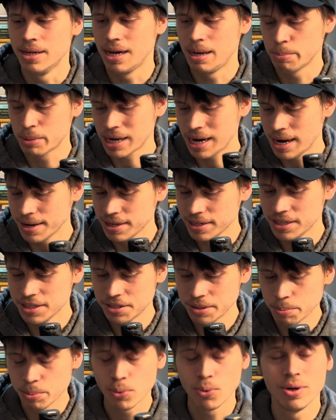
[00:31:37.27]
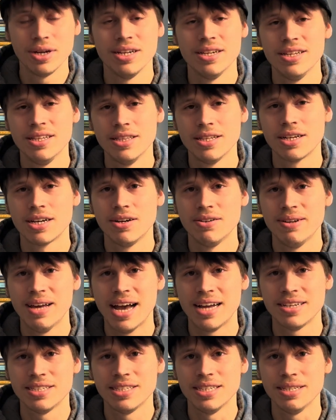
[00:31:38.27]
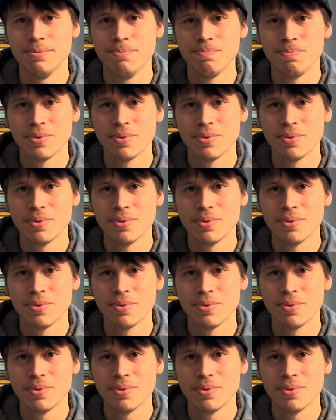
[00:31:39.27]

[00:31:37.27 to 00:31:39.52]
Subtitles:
I'm kind of disappointed in the Kodachi,